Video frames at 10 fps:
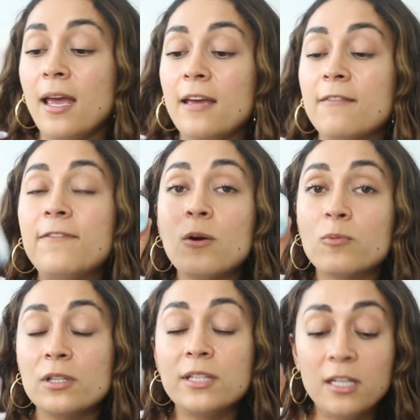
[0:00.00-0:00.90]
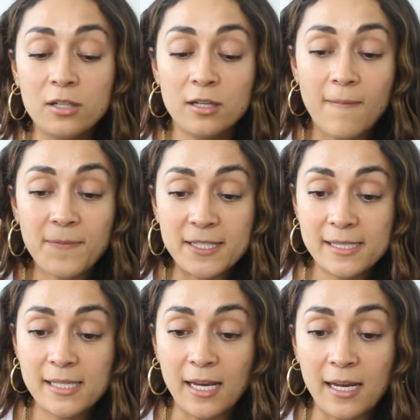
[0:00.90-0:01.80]
It felt really good on the
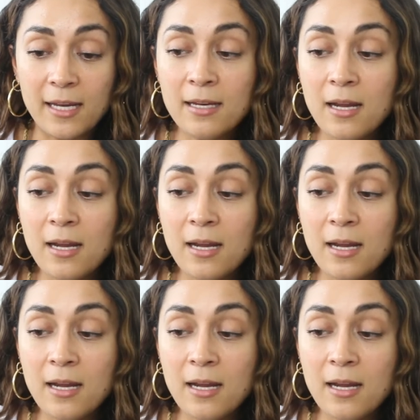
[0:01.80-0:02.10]
skin.